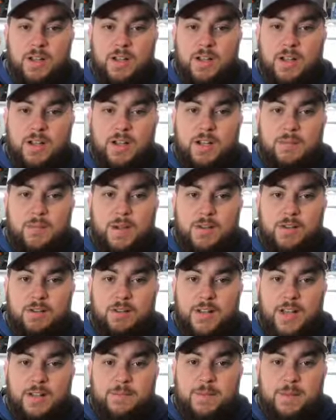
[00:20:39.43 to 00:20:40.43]
I know a
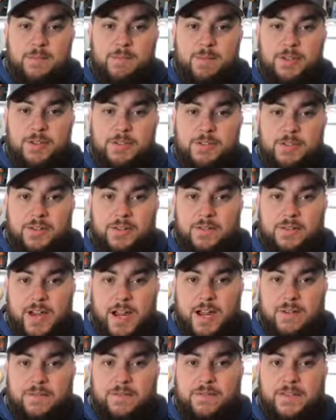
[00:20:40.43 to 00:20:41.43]
lot of people are doing
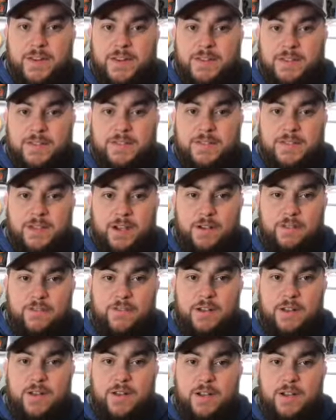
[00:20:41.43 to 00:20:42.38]
craft fairs and stuff.